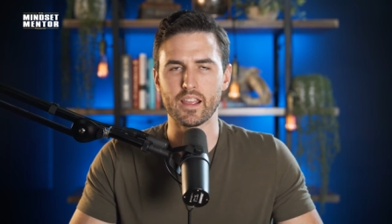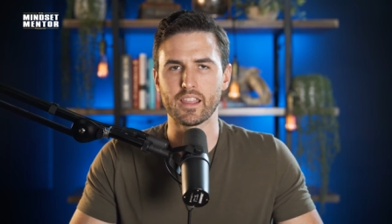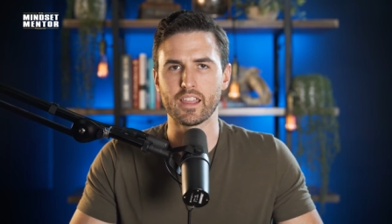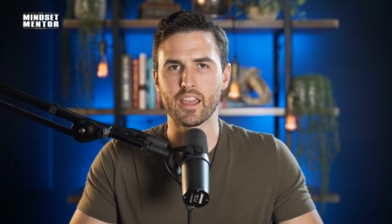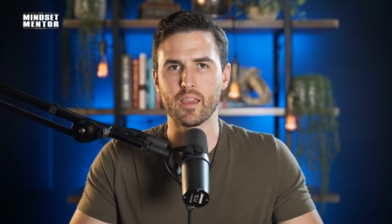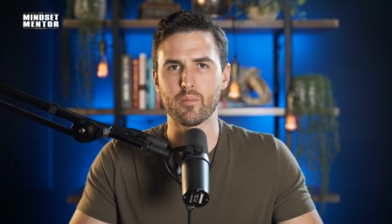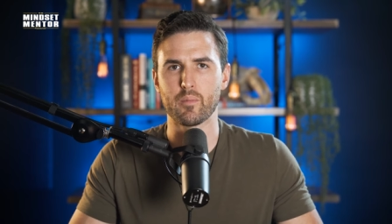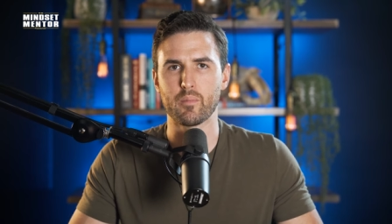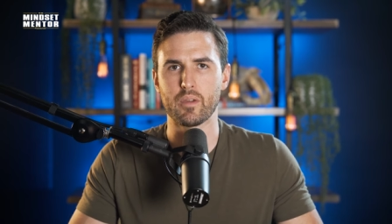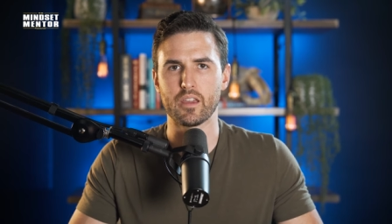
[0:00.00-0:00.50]
I
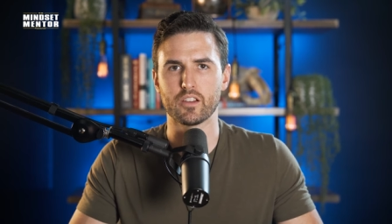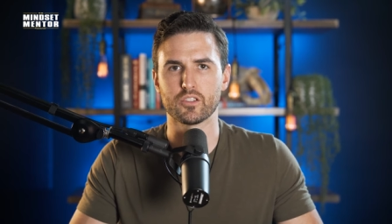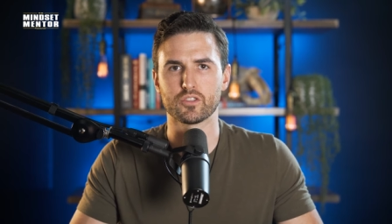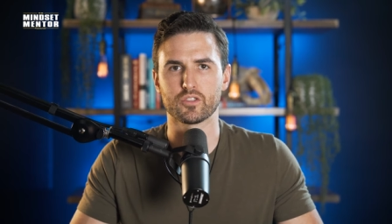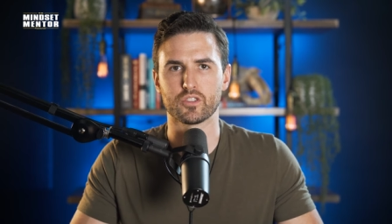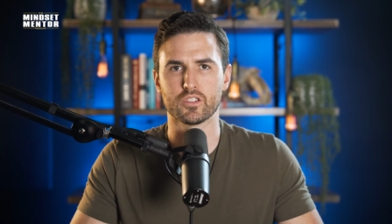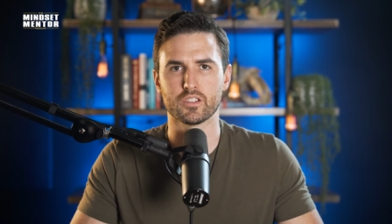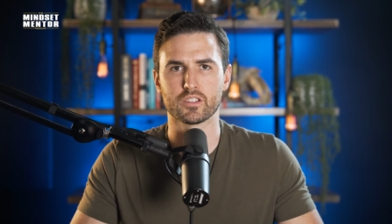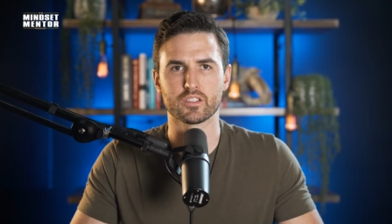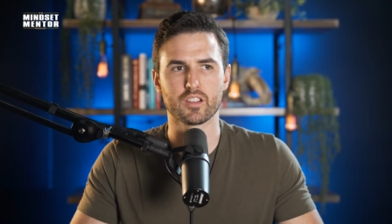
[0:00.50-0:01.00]
became a
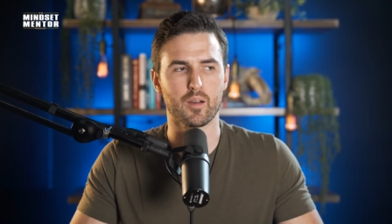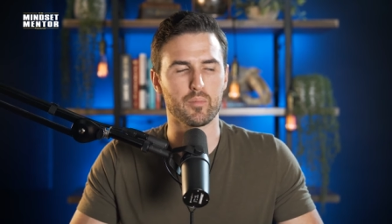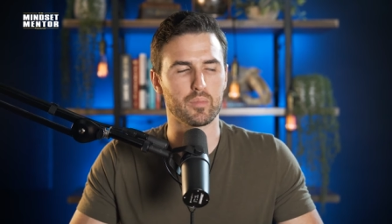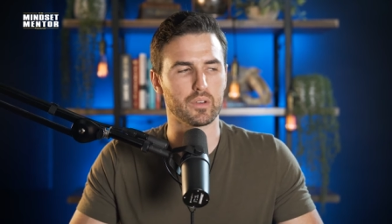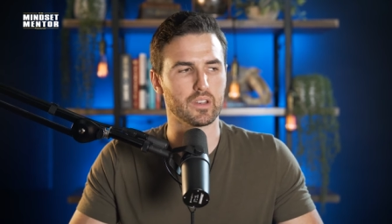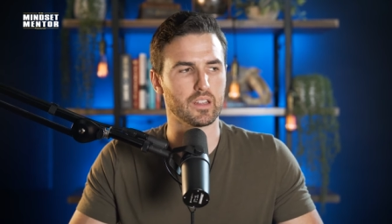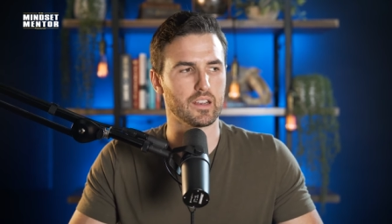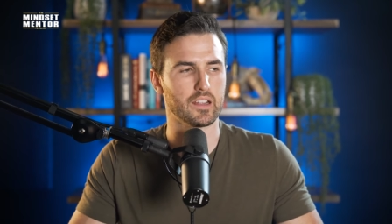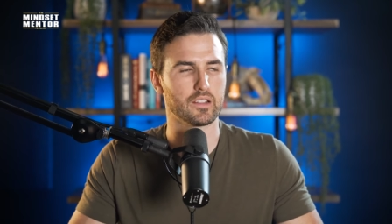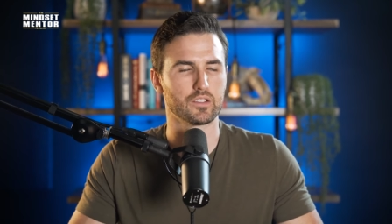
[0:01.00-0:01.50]
manager in this
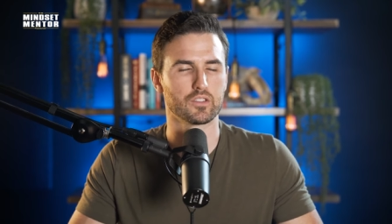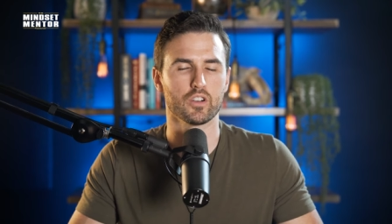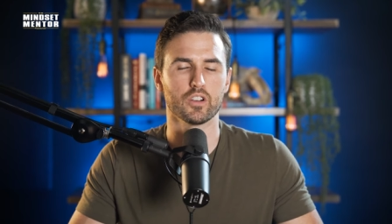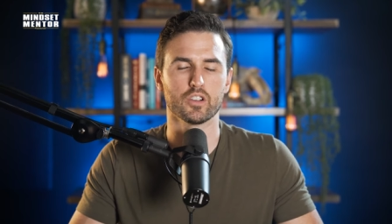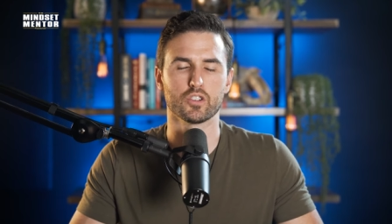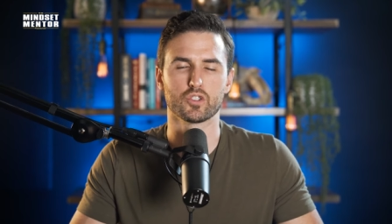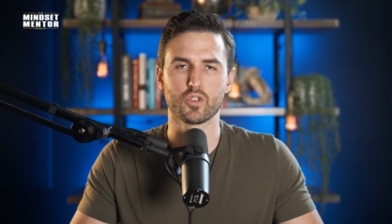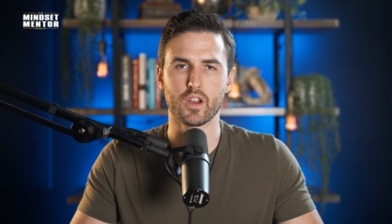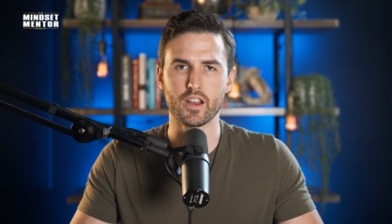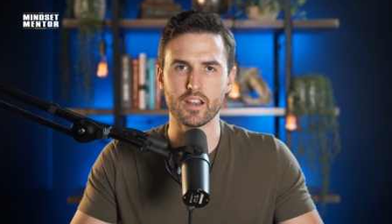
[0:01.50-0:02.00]
company, and I
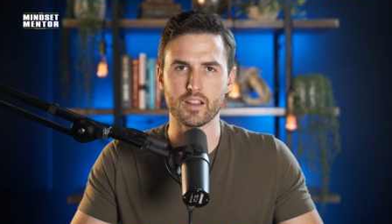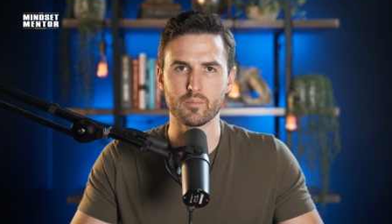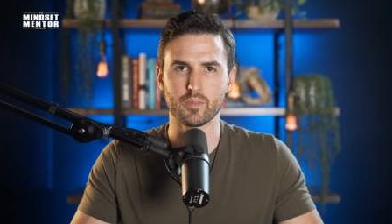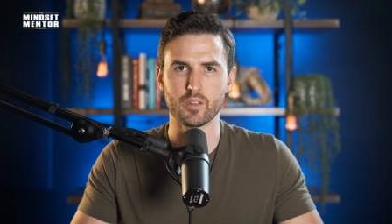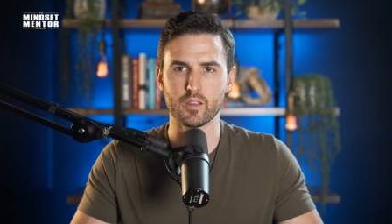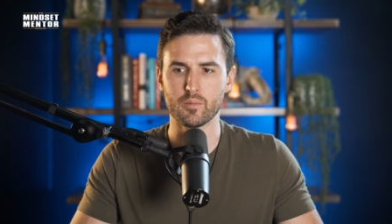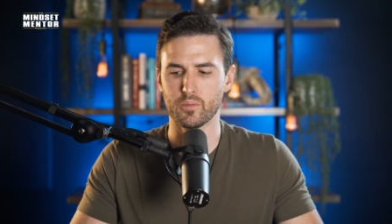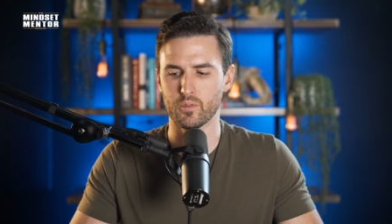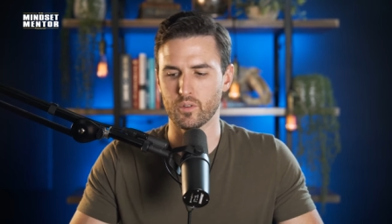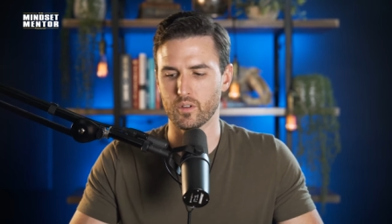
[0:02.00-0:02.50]
started training
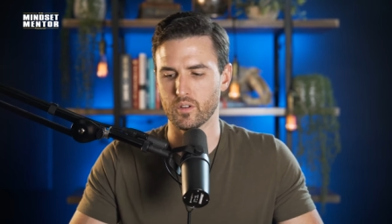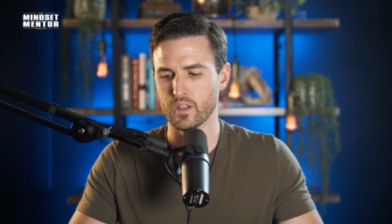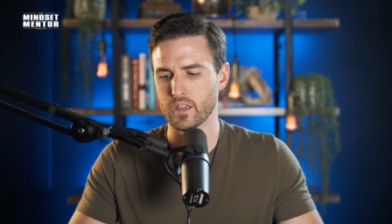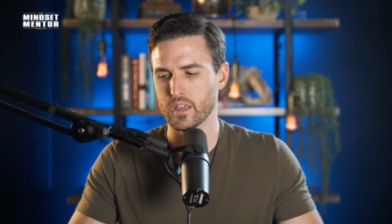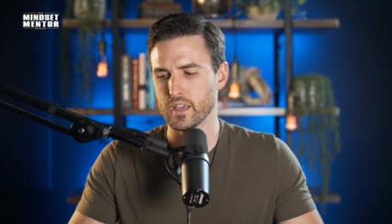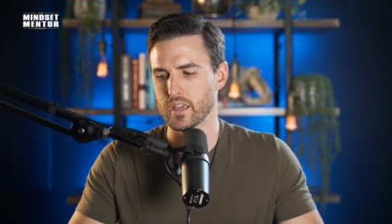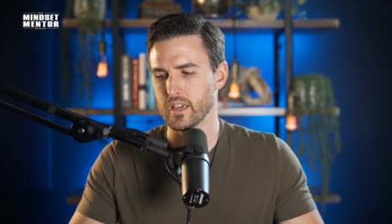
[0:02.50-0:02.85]
people,